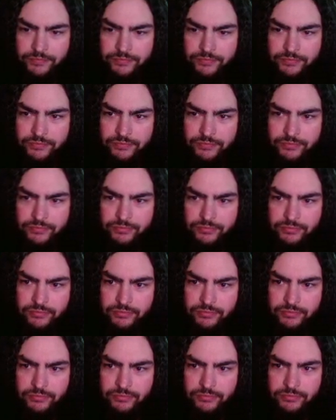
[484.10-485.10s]

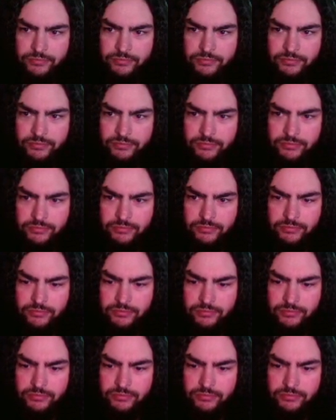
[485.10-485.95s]
Nothing is said.